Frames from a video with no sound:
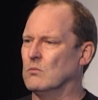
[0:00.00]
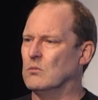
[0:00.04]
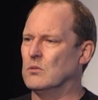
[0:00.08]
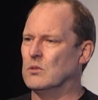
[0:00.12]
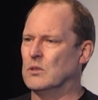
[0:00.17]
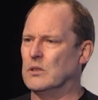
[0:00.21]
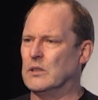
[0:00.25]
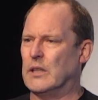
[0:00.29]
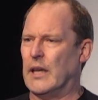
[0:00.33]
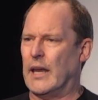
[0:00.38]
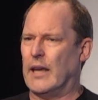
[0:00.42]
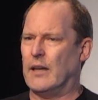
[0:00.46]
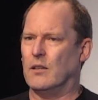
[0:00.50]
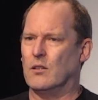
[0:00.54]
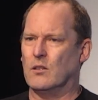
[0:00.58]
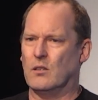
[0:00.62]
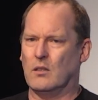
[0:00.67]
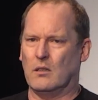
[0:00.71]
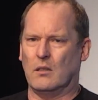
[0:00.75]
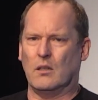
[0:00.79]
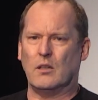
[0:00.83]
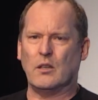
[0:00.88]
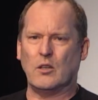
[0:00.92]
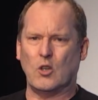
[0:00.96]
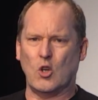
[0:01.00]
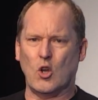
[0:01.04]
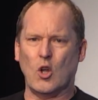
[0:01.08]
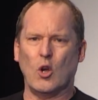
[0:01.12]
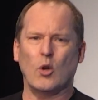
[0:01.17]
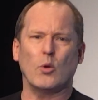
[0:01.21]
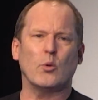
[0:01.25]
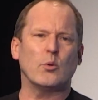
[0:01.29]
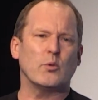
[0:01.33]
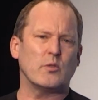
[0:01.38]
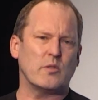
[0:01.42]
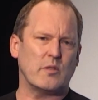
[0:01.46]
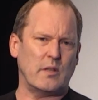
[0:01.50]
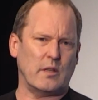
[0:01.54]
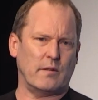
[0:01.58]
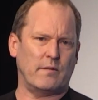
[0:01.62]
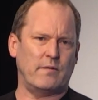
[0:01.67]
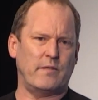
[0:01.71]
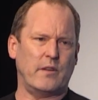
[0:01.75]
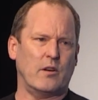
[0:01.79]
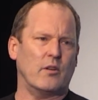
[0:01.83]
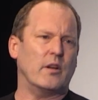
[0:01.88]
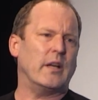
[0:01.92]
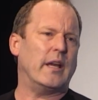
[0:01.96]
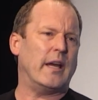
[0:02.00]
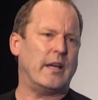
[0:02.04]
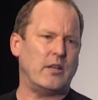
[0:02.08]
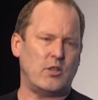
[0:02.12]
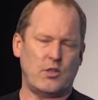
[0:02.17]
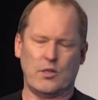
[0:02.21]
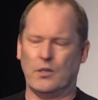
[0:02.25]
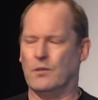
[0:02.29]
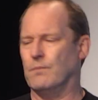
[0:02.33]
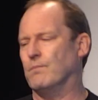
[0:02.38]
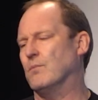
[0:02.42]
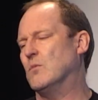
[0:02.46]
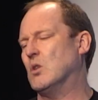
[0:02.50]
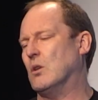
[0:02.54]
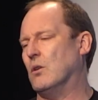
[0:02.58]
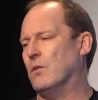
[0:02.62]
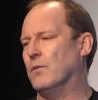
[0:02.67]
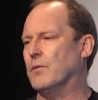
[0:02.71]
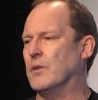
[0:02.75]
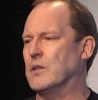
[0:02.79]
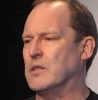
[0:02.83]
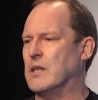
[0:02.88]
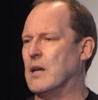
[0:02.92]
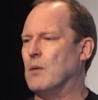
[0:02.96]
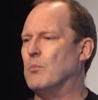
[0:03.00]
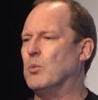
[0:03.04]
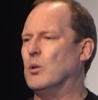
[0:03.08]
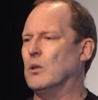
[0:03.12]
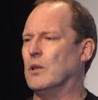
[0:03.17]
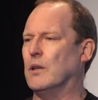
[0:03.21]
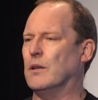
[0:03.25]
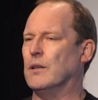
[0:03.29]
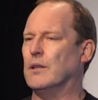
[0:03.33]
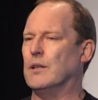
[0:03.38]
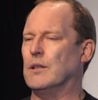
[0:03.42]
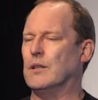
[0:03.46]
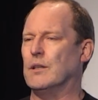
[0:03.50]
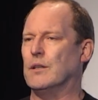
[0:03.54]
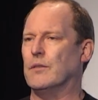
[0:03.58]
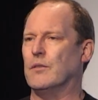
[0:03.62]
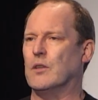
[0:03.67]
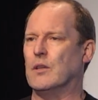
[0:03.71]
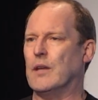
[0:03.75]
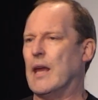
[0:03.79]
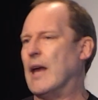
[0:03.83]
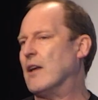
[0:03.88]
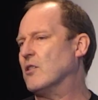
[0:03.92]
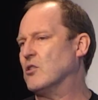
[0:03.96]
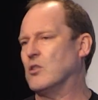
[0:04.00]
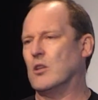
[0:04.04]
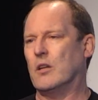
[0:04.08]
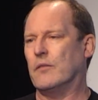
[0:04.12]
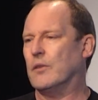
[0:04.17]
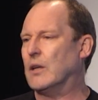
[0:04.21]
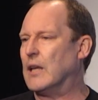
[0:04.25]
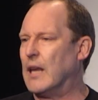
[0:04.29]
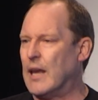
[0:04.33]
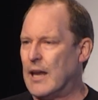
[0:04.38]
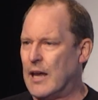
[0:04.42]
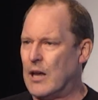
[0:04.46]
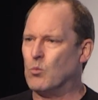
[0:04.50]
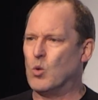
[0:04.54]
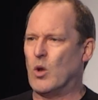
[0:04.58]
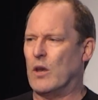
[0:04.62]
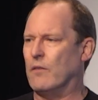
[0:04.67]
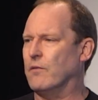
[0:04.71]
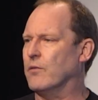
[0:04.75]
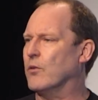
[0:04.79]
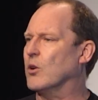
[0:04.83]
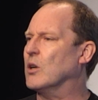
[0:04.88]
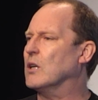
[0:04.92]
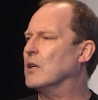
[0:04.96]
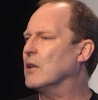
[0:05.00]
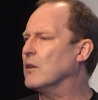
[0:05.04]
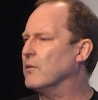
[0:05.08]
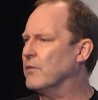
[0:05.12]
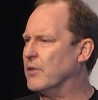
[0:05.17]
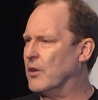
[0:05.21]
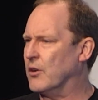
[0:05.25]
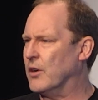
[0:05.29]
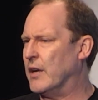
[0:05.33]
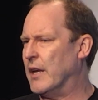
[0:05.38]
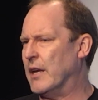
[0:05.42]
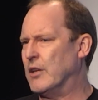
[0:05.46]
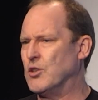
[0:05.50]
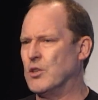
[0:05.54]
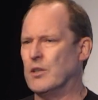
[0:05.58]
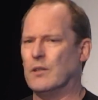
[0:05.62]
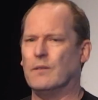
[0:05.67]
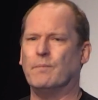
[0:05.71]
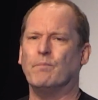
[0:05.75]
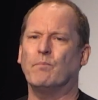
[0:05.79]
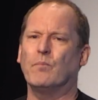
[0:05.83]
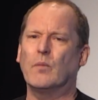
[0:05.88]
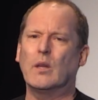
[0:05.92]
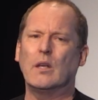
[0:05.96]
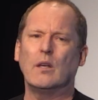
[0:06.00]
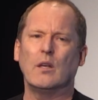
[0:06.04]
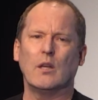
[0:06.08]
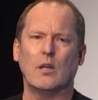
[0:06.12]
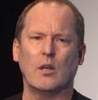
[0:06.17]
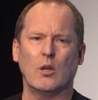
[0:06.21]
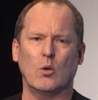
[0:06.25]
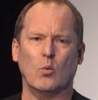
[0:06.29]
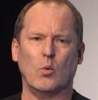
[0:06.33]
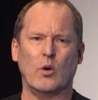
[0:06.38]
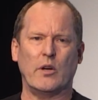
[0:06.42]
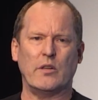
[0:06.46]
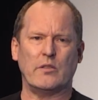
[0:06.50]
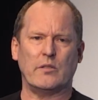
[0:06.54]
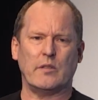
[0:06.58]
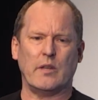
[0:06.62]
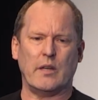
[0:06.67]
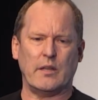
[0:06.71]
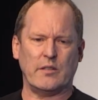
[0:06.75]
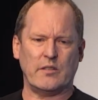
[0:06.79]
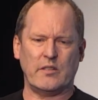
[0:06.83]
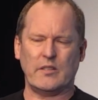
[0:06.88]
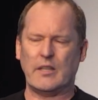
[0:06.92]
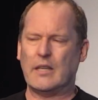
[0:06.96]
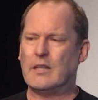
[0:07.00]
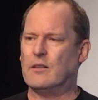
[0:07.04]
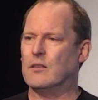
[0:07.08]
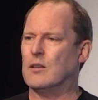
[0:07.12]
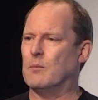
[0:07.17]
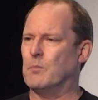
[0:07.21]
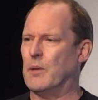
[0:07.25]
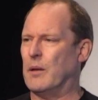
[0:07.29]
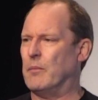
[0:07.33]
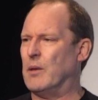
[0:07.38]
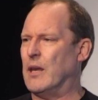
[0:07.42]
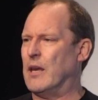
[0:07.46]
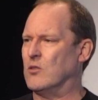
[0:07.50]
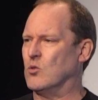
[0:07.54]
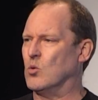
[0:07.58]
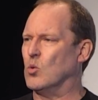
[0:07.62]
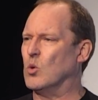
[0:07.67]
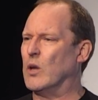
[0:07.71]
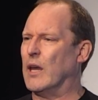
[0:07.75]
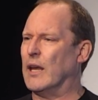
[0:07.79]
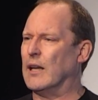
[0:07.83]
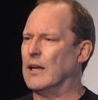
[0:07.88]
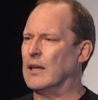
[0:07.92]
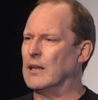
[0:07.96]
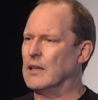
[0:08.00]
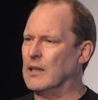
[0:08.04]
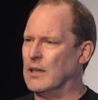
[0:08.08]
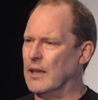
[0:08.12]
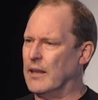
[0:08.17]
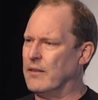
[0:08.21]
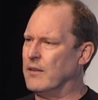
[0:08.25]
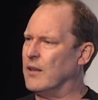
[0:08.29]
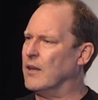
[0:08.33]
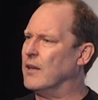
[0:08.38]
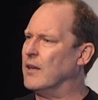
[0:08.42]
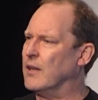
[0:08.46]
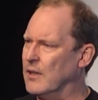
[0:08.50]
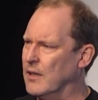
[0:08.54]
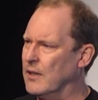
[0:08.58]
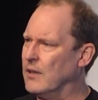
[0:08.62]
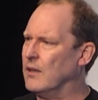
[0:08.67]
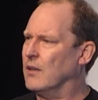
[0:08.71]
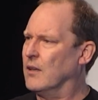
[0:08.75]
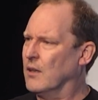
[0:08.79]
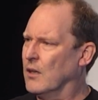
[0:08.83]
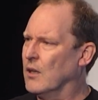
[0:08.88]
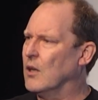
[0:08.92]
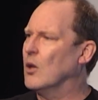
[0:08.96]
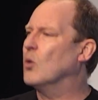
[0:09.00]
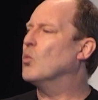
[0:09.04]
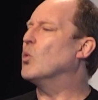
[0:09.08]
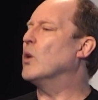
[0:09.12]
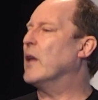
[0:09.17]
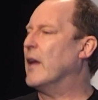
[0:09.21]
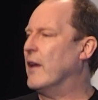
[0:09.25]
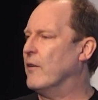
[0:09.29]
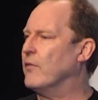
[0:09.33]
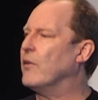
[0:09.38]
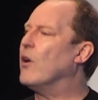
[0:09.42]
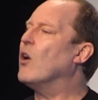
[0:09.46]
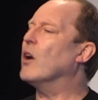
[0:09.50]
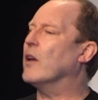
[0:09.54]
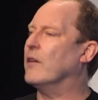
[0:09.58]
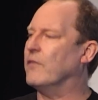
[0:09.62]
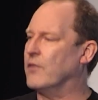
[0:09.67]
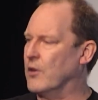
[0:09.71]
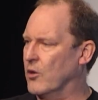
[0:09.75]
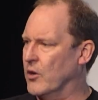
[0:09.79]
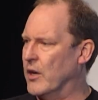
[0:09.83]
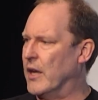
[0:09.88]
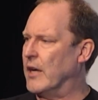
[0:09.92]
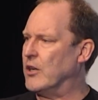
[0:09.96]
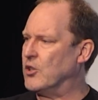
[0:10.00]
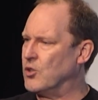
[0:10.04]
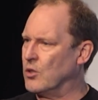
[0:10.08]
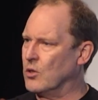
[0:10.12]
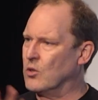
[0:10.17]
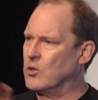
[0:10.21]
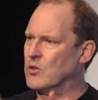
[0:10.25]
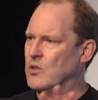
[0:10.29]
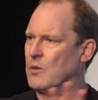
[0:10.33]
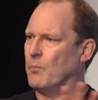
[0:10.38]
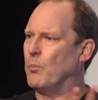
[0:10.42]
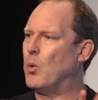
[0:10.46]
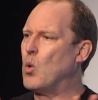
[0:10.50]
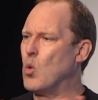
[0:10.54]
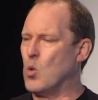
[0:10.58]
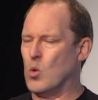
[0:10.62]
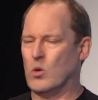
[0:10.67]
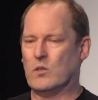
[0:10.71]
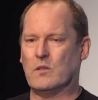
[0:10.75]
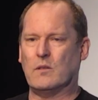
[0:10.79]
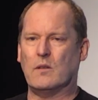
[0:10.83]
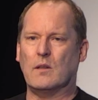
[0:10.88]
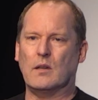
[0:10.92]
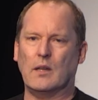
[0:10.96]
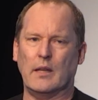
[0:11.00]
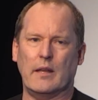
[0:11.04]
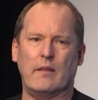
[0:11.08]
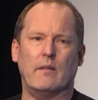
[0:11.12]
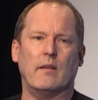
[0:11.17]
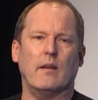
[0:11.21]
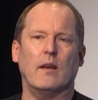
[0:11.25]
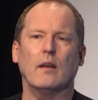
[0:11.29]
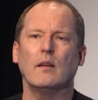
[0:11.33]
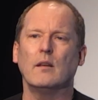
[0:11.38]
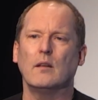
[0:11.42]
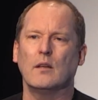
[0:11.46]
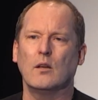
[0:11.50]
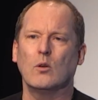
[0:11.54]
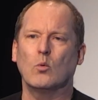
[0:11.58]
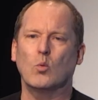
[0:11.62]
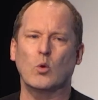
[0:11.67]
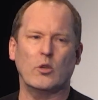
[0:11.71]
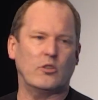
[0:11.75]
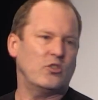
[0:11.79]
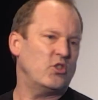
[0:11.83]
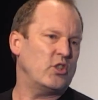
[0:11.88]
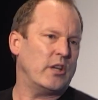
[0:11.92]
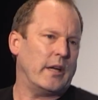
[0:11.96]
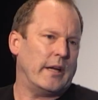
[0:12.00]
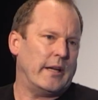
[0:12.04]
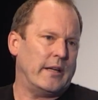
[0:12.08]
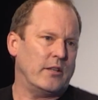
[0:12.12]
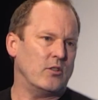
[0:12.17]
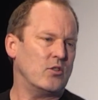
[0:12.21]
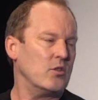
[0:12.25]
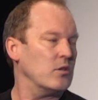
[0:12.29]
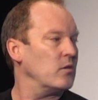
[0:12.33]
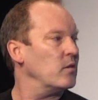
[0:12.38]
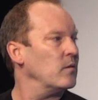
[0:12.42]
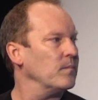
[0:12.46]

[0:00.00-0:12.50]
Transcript: that knows the variation. So for example, the outside of a car will have very little variation, whereas a seat that maybe has organic leather in it would have higher variation because the pores in the leather would change.